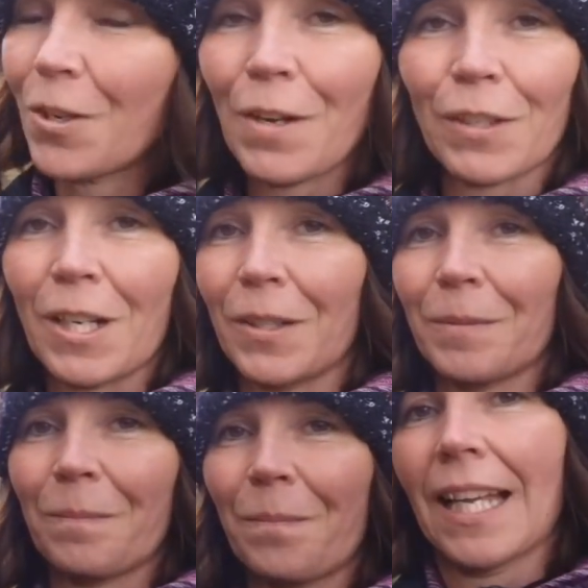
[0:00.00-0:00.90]
You never know.
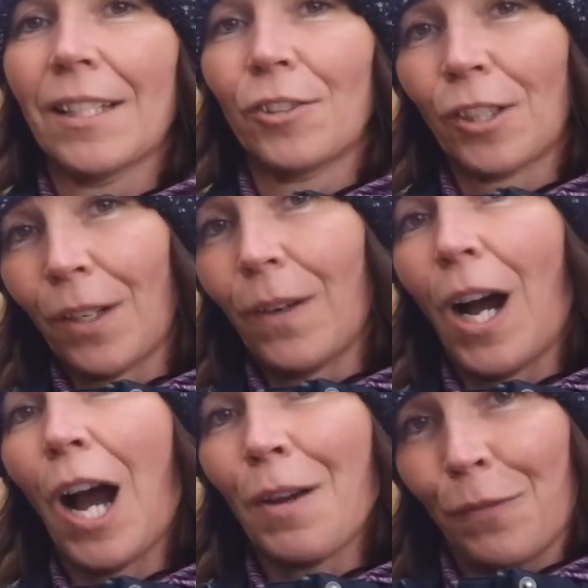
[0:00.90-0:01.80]
So
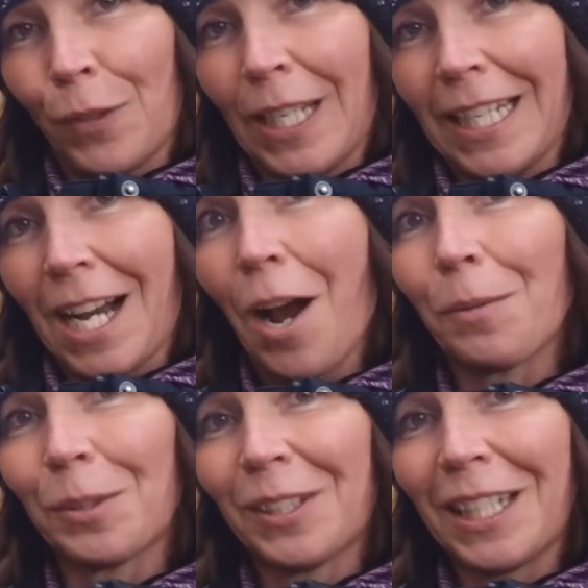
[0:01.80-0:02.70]
hopefully I
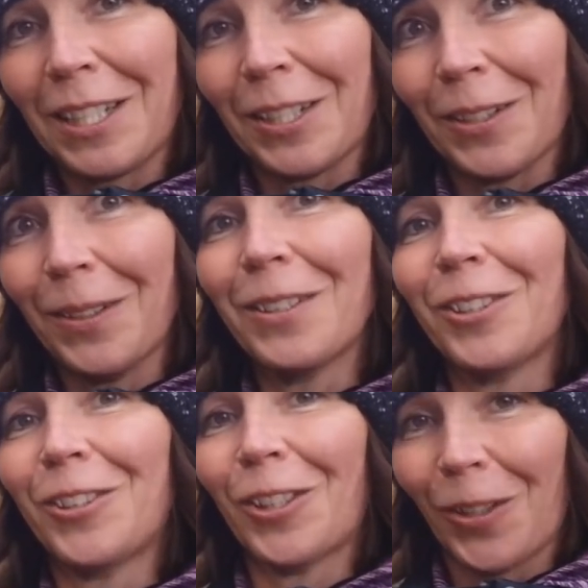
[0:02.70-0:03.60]
will see you
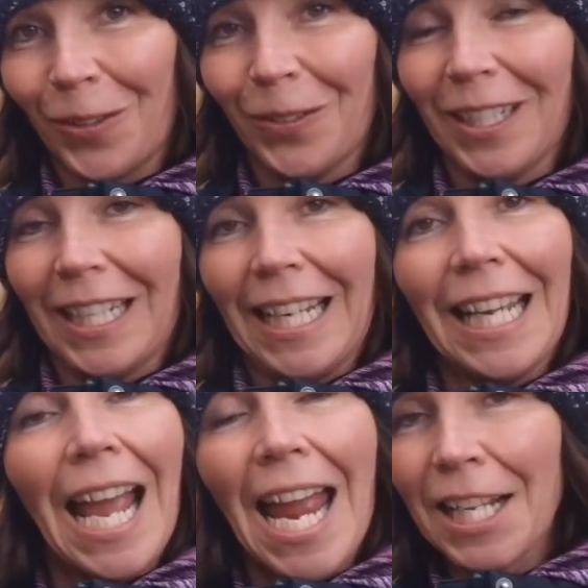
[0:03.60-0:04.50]
soon.
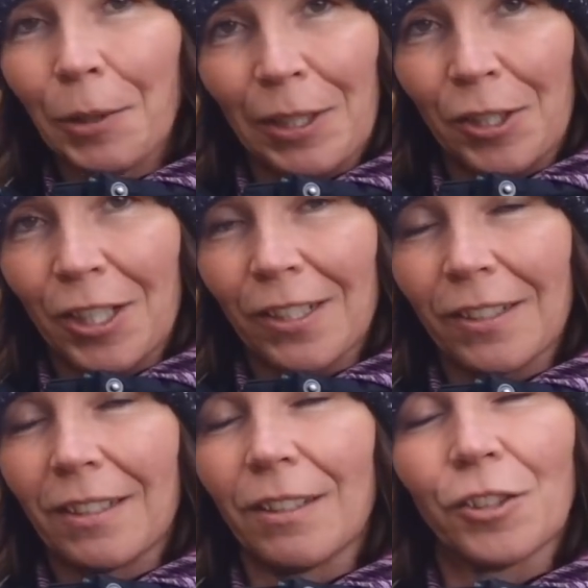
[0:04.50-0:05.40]
Any
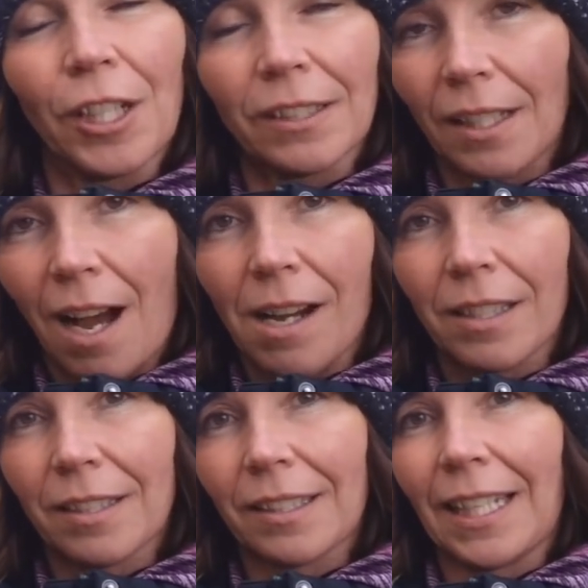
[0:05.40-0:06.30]
questions, just
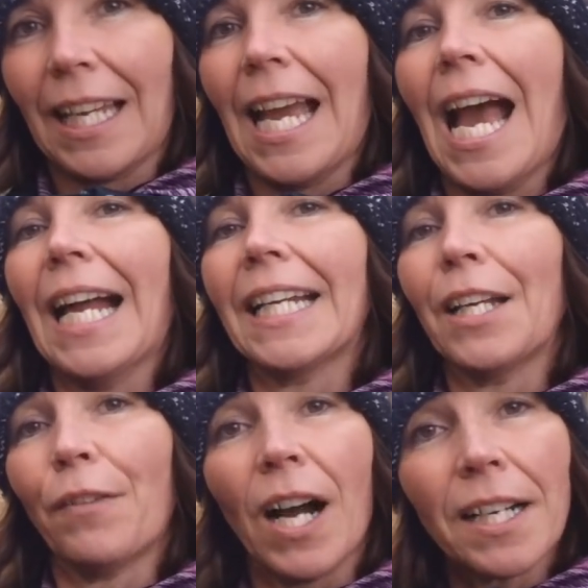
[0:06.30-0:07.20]
ask. And
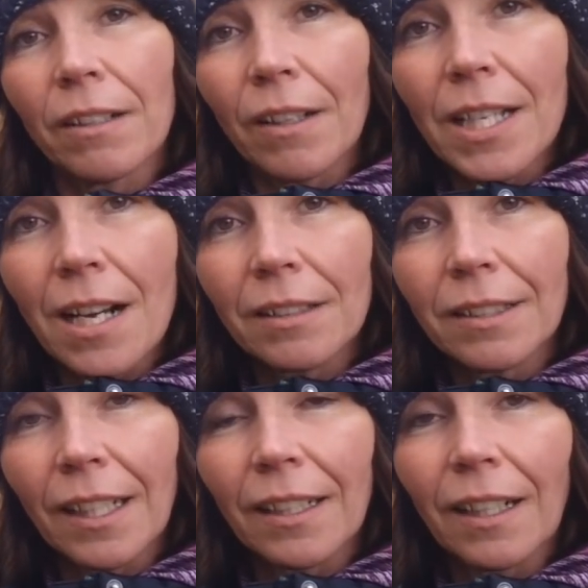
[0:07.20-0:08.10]
if I don't know the
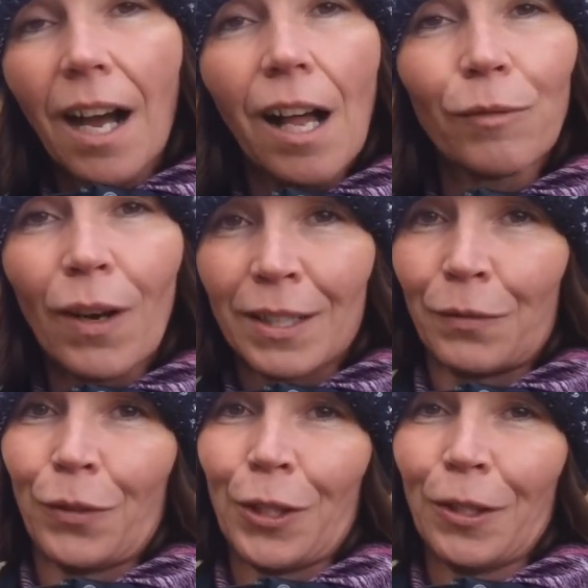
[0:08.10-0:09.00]
answer, I'll find
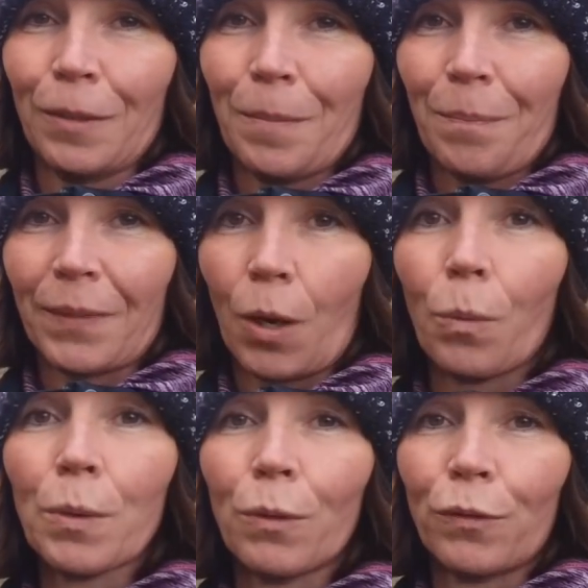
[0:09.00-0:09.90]
it for you.
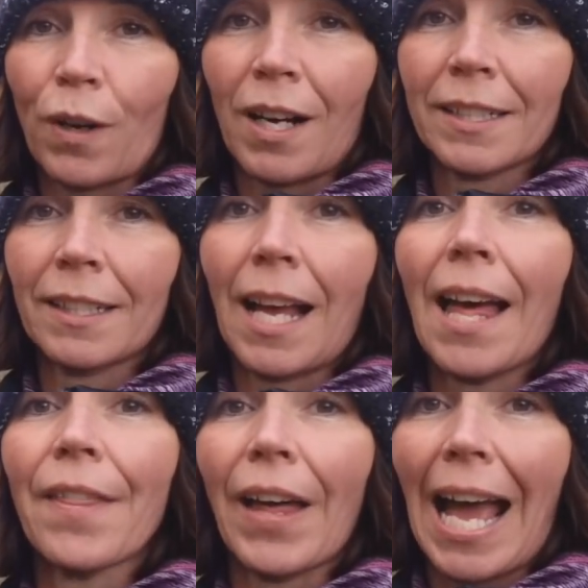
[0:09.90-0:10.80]
We will find
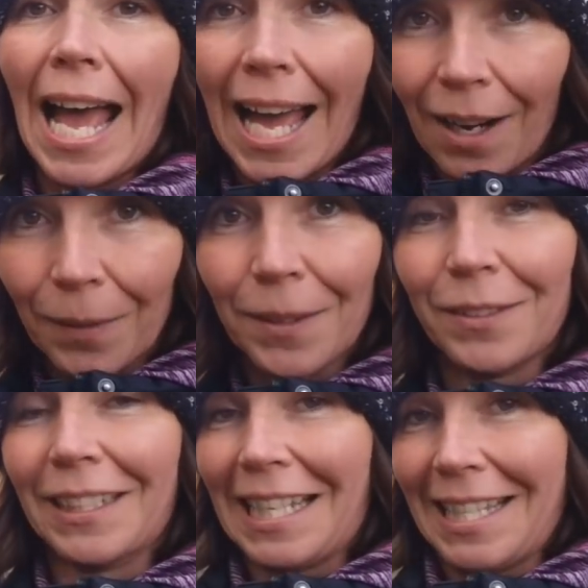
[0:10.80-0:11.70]
the how
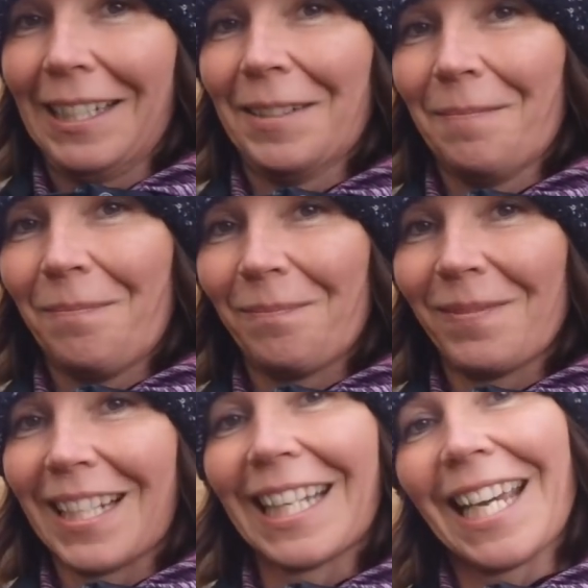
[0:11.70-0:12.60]
together.
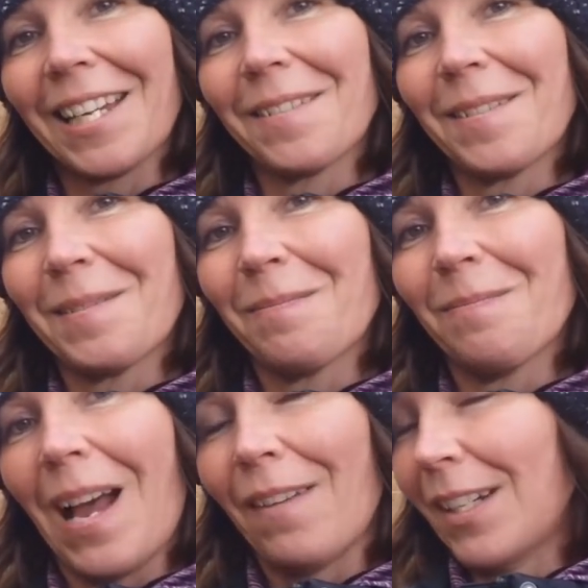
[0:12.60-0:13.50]
Take care.
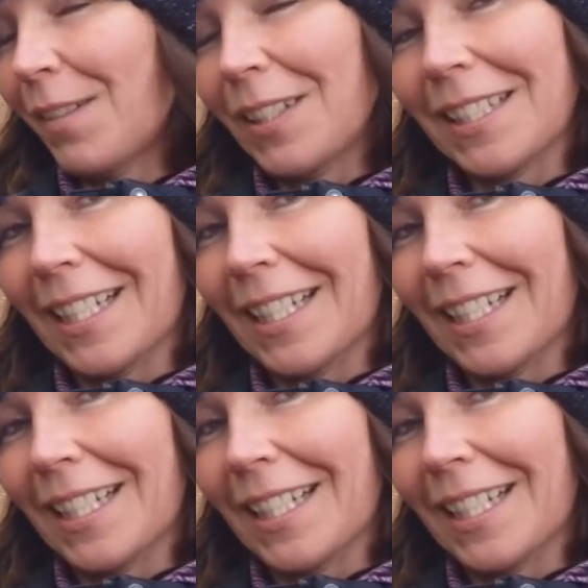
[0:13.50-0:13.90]
Have a lovely